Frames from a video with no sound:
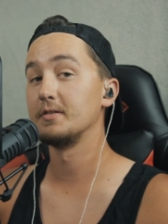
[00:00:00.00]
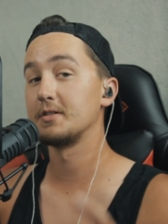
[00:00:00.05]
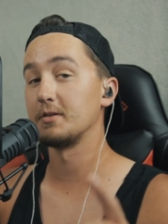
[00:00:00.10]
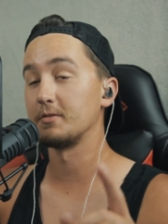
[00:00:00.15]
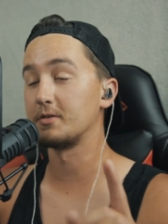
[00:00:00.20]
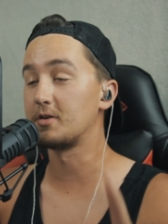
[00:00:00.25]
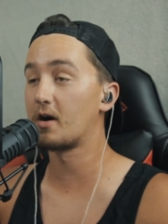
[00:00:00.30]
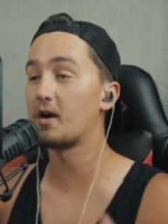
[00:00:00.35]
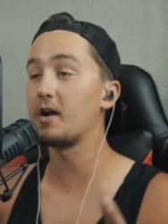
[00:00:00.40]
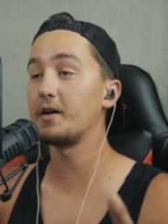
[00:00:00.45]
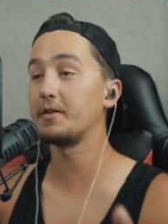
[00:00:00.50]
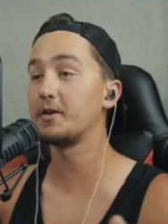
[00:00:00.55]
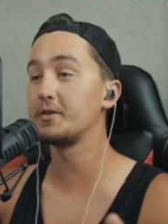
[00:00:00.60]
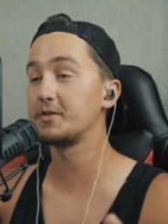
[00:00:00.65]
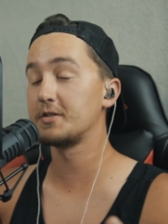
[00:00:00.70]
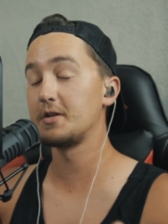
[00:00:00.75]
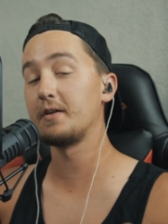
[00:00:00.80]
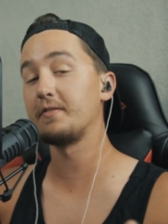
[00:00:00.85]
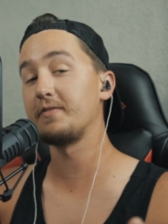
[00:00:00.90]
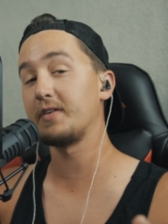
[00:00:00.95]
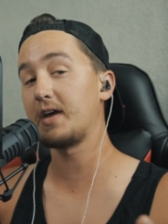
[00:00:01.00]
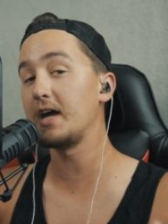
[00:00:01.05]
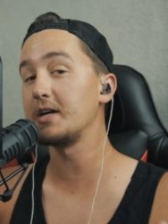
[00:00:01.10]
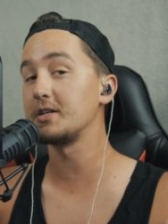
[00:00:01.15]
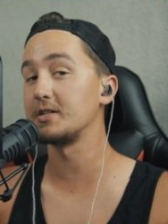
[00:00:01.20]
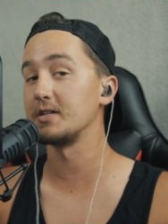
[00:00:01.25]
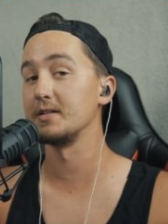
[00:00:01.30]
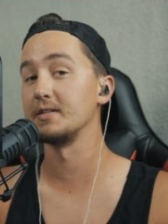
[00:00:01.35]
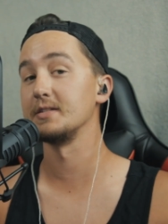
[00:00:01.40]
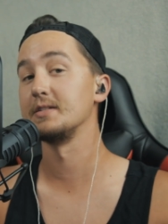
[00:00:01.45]
So turn on those
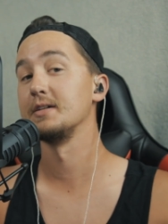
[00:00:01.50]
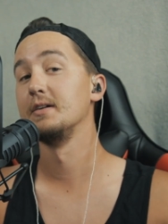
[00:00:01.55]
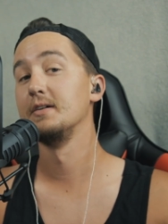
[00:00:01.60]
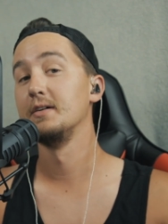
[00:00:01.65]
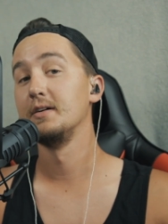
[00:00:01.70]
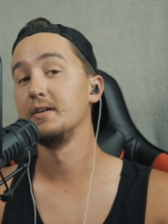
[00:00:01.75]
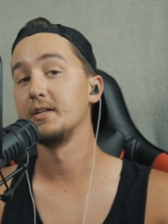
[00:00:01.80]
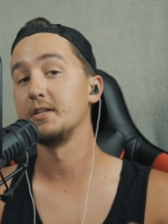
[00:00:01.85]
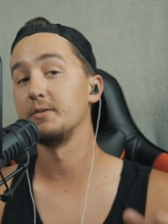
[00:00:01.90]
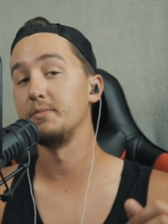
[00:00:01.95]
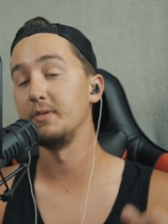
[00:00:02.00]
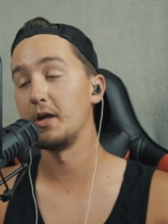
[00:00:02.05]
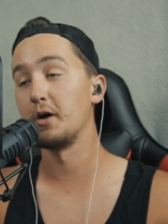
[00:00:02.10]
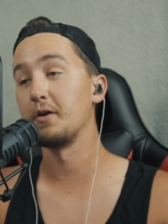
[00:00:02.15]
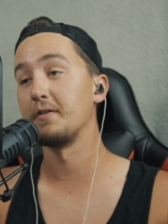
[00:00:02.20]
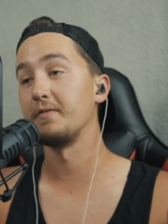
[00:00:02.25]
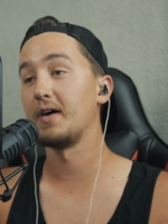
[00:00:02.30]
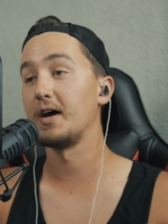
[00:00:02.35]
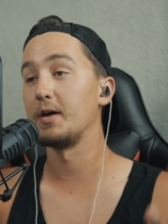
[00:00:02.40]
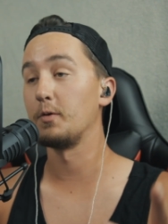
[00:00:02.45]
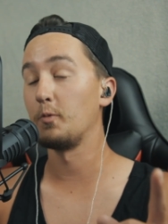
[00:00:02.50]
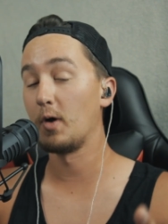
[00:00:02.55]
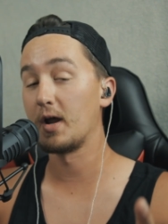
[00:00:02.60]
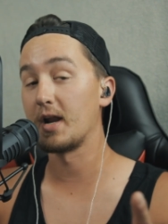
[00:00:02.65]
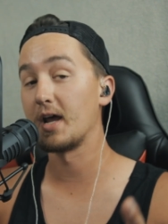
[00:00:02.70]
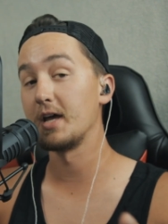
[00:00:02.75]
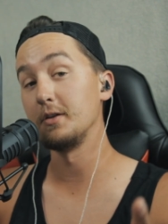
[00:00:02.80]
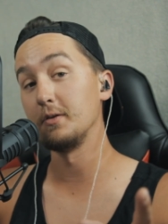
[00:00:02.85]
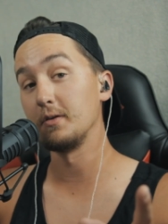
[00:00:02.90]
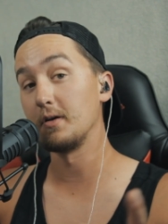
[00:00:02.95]
notifications to be notified
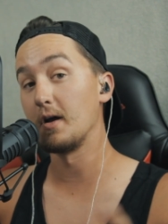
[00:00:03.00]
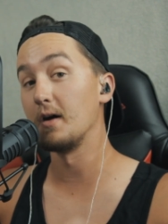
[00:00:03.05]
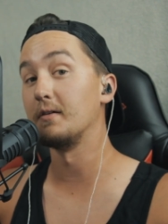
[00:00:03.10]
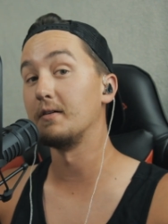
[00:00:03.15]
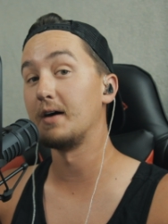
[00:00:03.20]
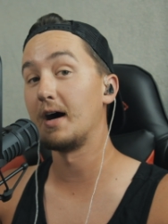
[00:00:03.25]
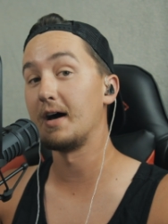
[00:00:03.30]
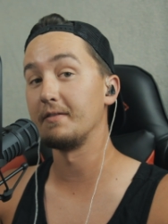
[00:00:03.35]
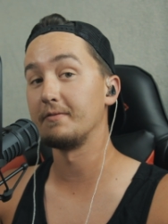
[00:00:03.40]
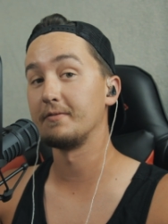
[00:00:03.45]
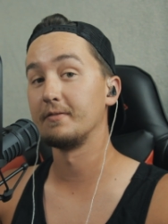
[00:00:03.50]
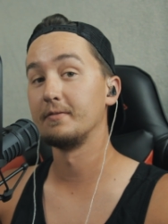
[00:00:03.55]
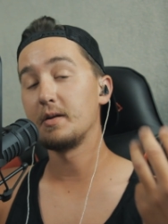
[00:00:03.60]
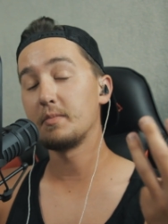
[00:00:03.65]
when I do go live.